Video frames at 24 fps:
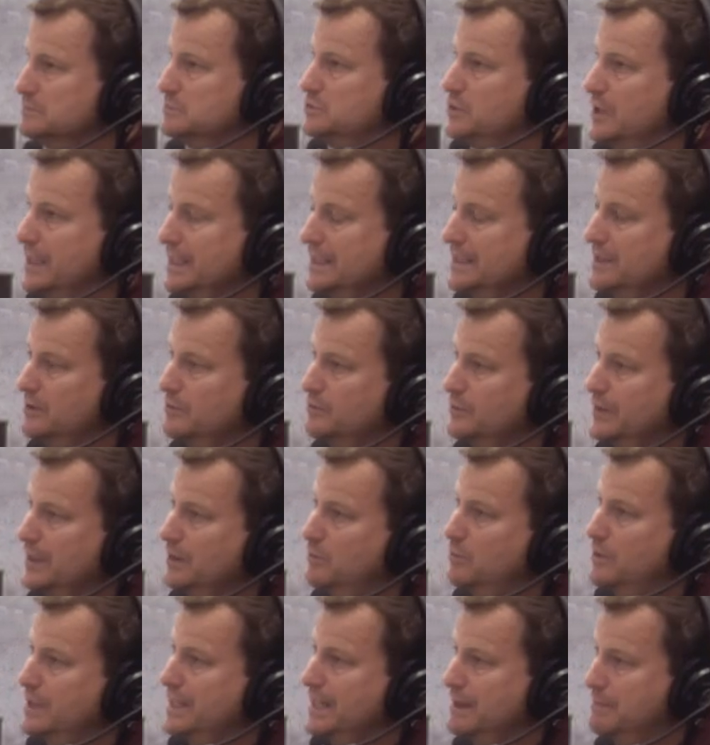them, try to get
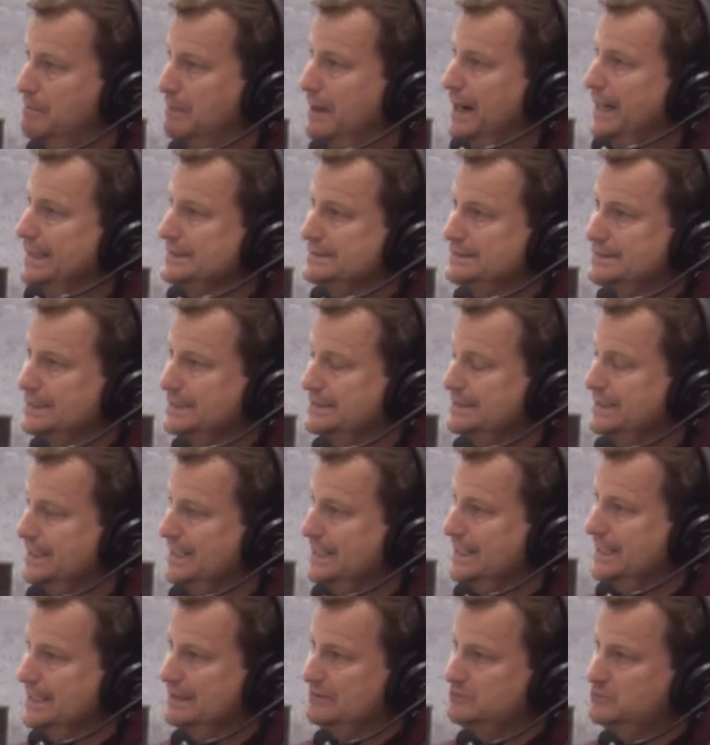around what kind of mindset they
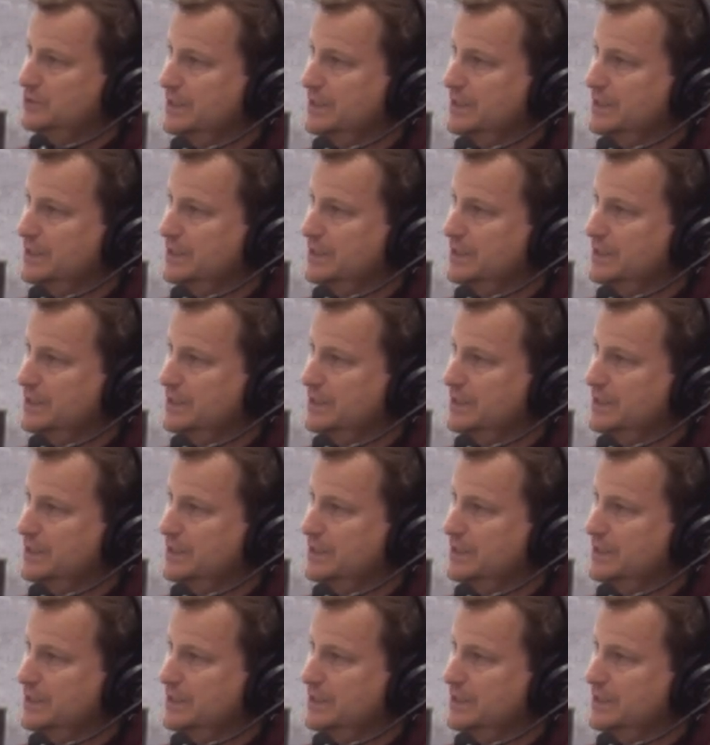have,